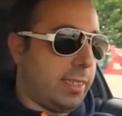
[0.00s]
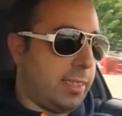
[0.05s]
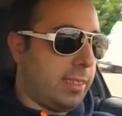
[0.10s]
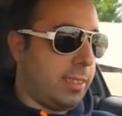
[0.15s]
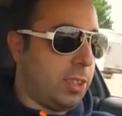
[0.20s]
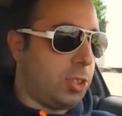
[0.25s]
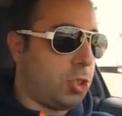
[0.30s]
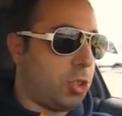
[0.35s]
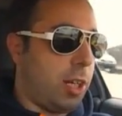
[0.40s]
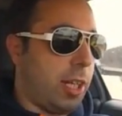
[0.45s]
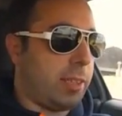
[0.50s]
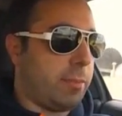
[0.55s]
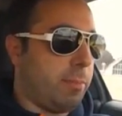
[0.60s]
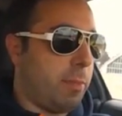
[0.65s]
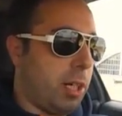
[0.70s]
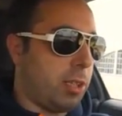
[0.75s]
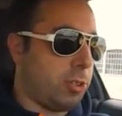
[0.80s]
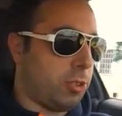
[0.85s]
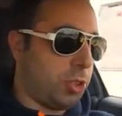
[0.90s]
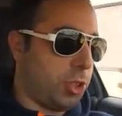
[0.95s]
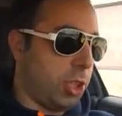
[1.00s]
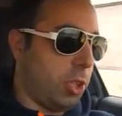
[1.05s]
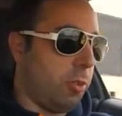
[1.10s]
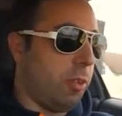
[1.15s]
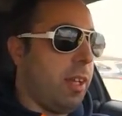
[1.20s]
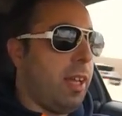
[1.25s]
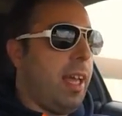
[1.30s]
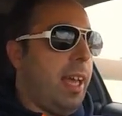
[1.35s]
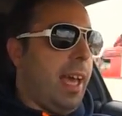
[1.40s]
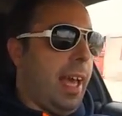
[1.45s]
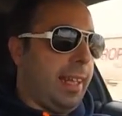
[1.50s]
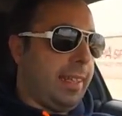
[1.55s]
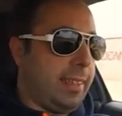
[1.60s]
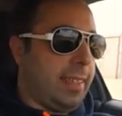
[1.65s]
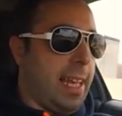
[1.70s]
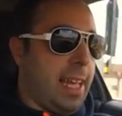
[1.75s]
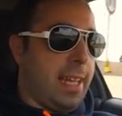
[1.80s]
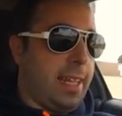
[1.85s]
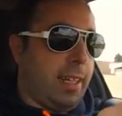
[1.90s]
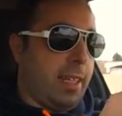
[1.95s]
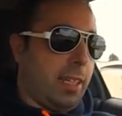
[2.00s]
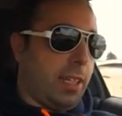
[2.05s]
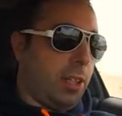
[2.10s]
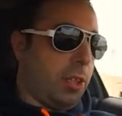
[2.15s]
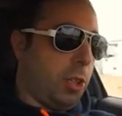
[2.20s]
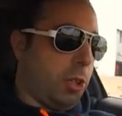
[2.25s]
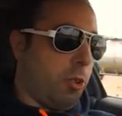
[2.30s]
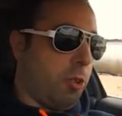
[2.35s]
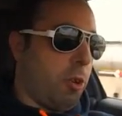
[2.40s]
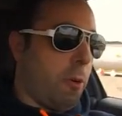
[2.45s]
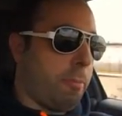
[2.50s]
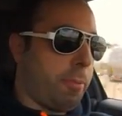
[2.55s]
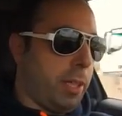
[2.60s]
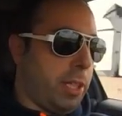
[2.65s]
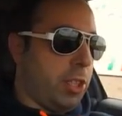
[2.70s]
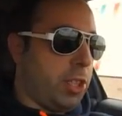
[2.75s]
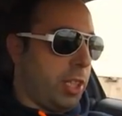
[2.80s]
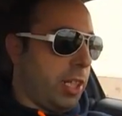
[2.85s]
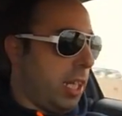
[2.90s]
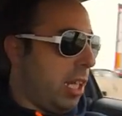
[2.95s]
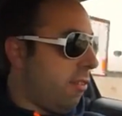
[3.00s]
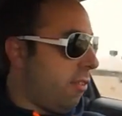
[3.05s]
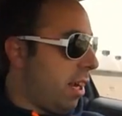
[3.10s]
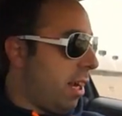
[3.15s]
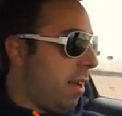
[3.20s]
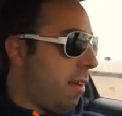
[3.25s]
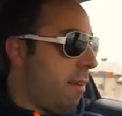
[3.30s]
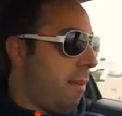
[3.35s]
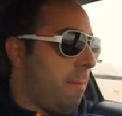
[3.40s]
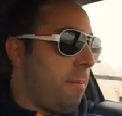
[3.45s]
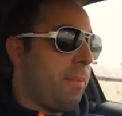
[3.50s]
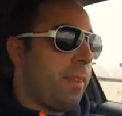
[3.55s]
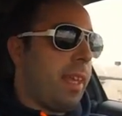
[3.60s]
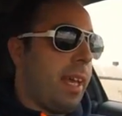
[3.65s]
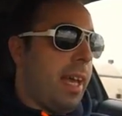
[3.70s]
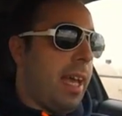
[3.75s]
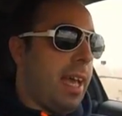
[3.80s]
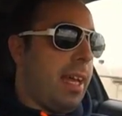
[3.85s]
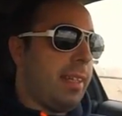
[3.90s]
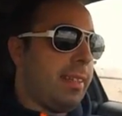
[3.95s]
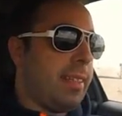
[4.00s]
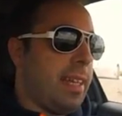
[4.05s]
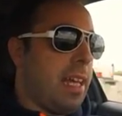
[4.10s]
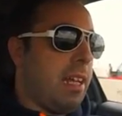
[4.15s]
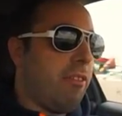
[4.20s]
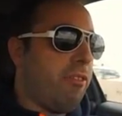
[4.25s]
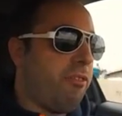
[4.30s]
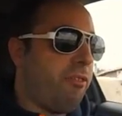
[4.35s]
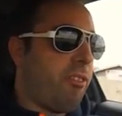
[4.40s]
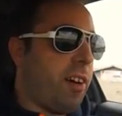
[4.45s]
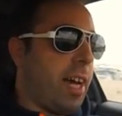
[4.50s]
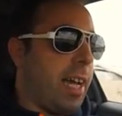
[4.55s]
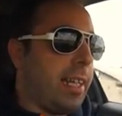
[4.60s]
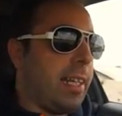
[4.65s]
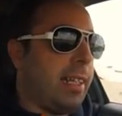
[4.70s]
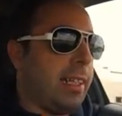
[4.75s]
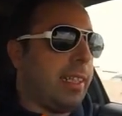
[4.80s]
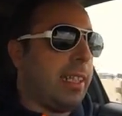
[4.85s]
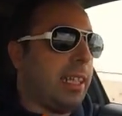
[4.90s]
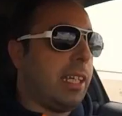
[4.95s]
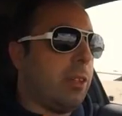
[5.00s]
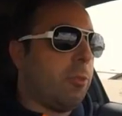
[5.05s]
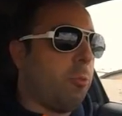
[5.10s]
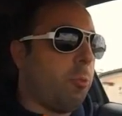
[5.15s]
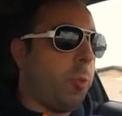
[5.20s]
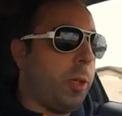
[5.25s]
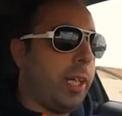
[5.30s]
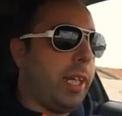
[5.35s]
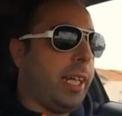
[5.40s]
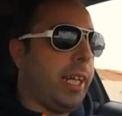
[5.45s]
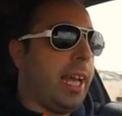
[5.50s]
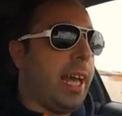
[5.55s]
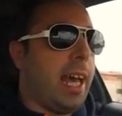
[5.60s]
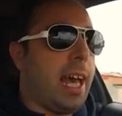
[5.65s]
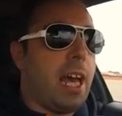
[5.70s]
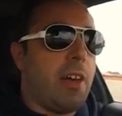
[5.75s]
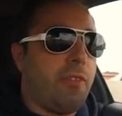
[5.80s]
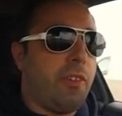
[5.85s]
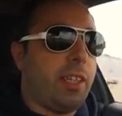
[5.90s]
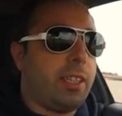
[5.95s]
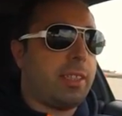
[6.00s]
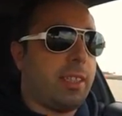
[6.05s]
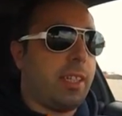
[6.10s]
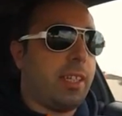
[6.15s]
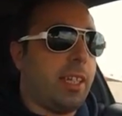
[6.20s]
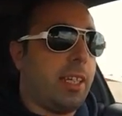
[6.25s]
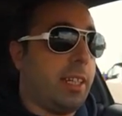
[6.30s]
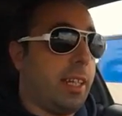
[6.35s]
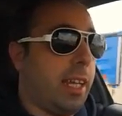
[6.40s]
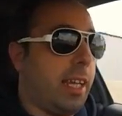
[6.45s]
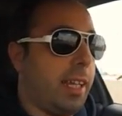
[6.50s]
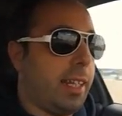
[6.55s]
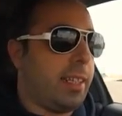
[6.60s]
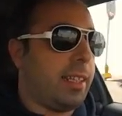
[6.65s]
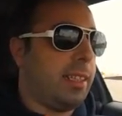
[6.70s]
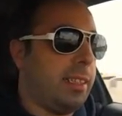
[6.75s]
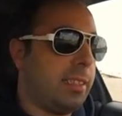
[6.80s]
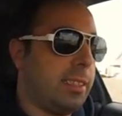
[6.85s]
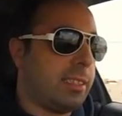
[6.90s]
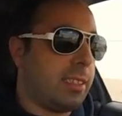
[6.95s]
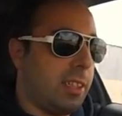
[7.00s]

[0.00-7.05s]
at the Detroit Motor Show, and then in Europe in Geneva, and then finally we have it in Italy.